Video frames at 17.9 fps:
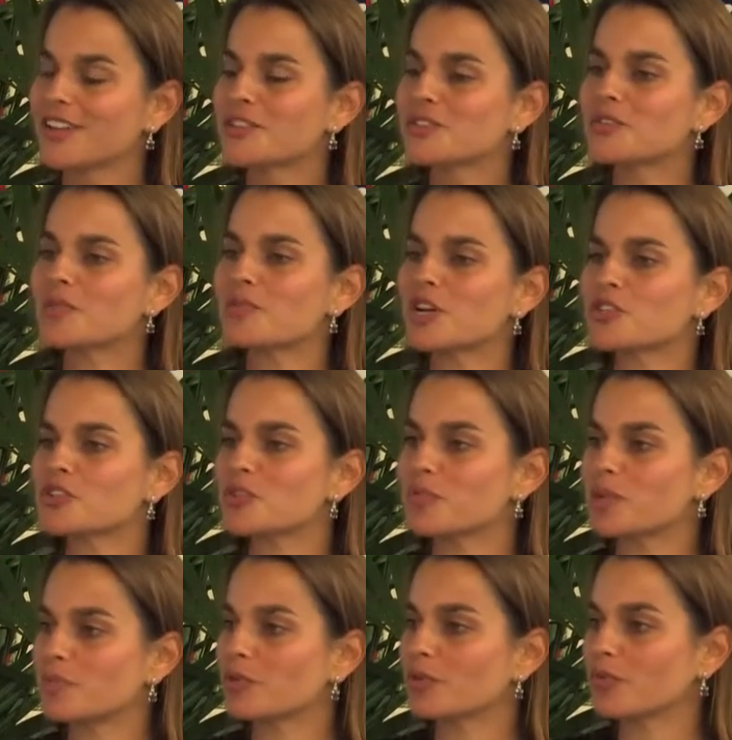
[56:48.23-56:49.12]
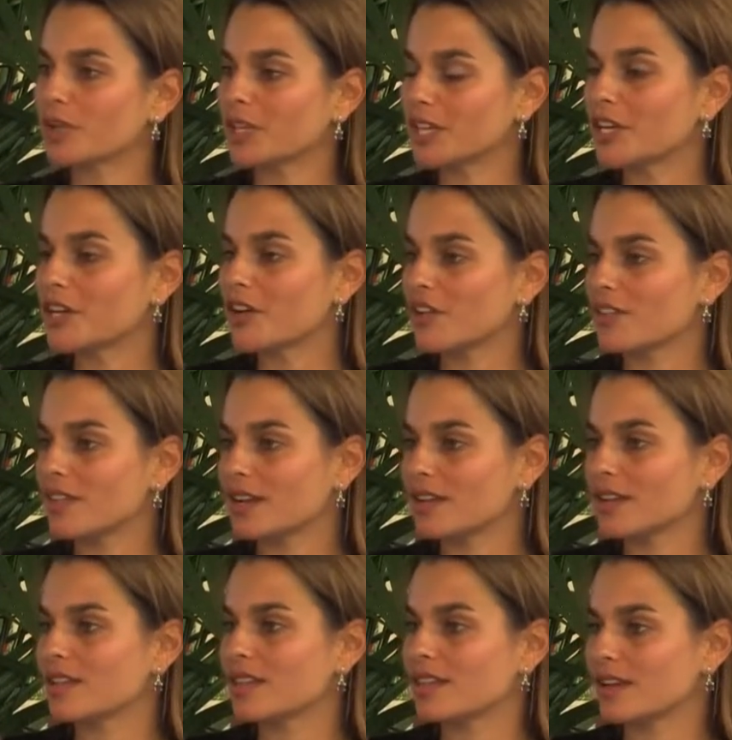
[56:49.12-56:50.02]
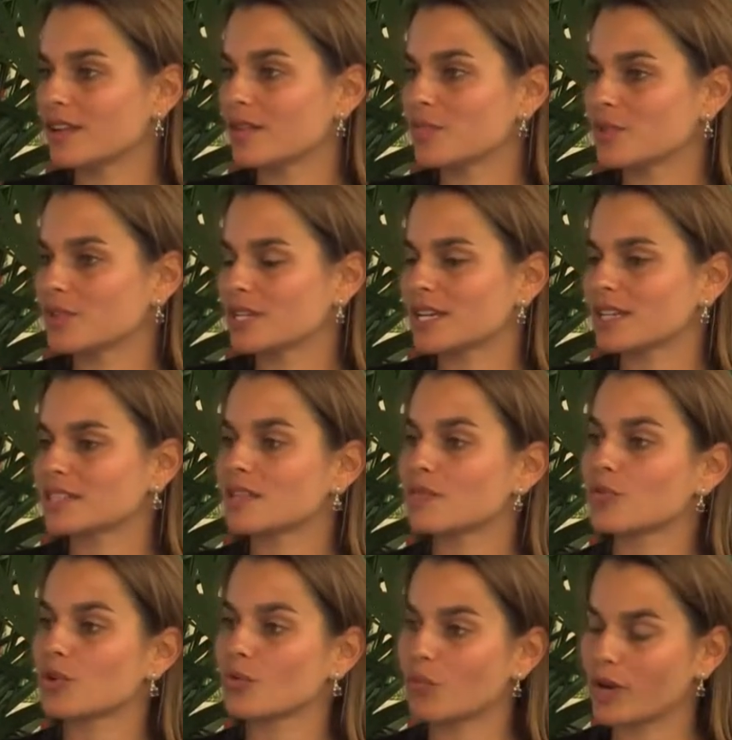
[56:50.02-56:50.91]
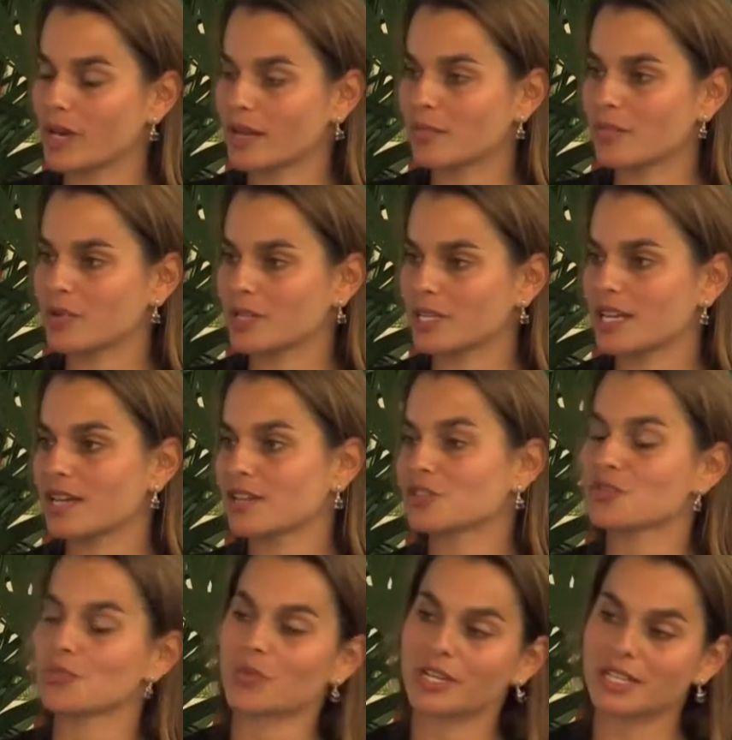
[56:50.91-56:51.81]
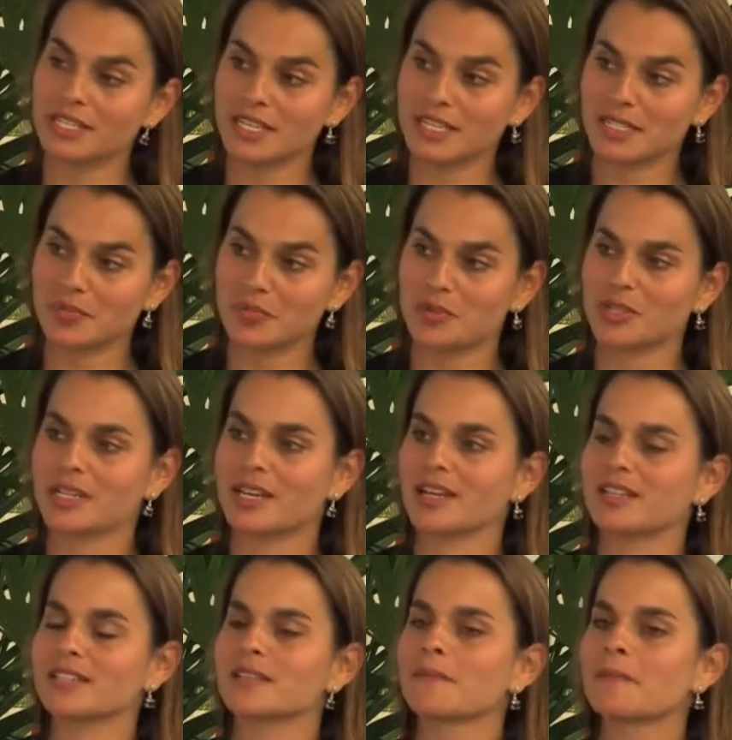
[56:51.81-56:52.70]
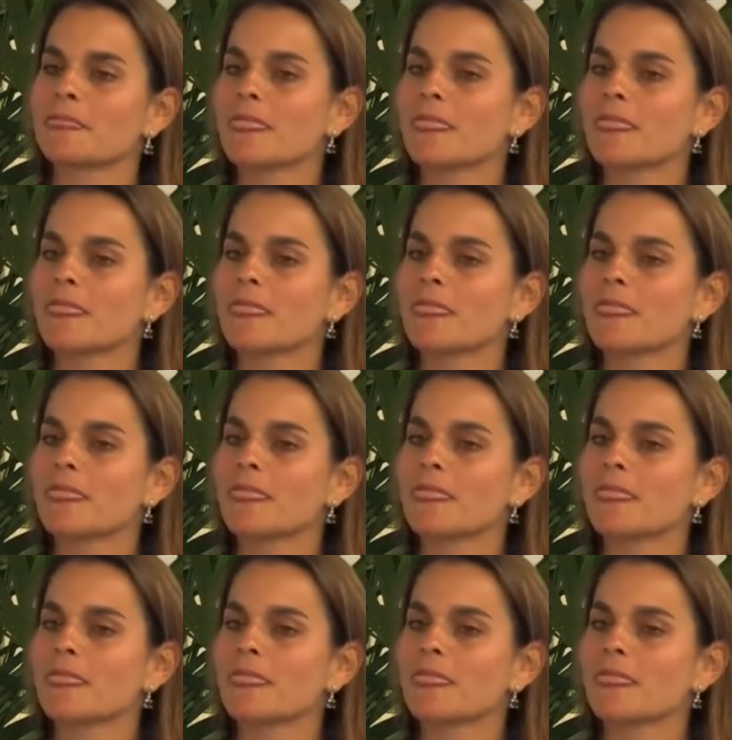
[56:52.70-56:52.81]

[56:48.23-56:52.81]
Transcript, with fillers: so I'm not sure people really know that it, that it protects them or what it protects or what it doesn't protect.